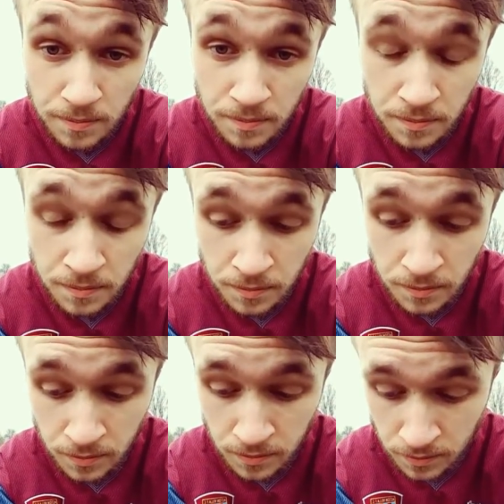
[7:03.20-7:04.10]

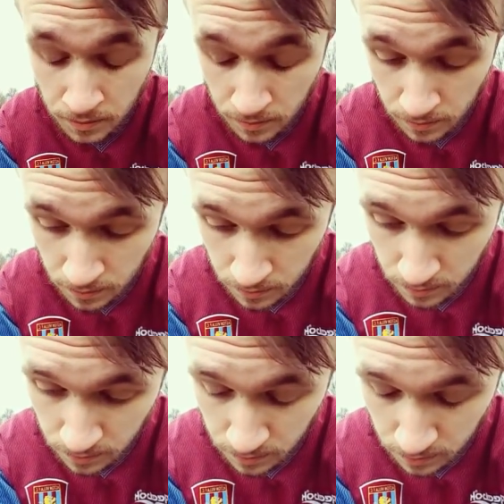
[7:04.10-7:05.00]

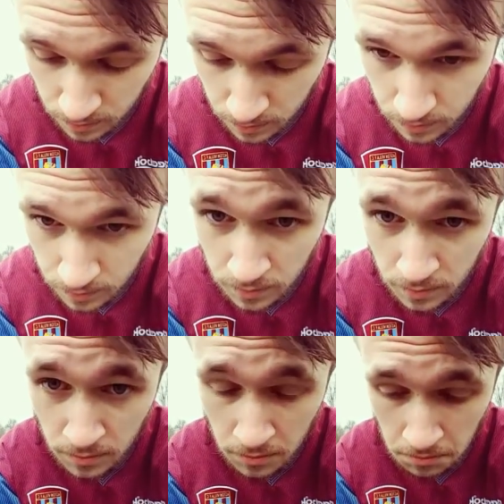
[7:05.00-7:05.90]

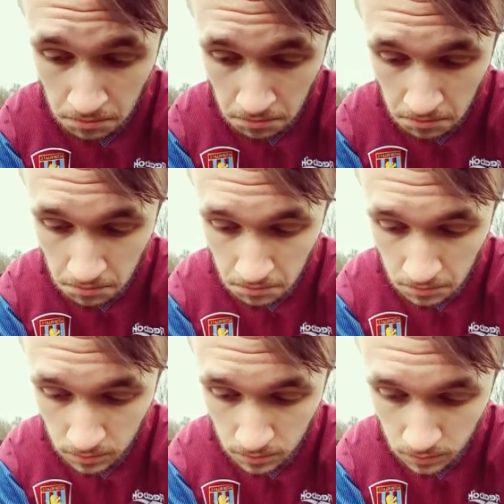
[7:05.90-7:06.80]

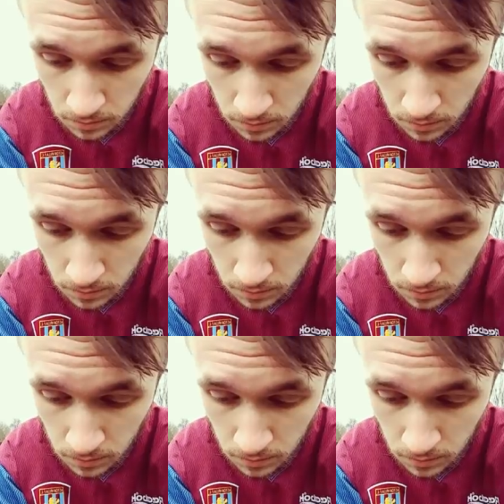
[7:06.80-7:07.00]
Nothing is said.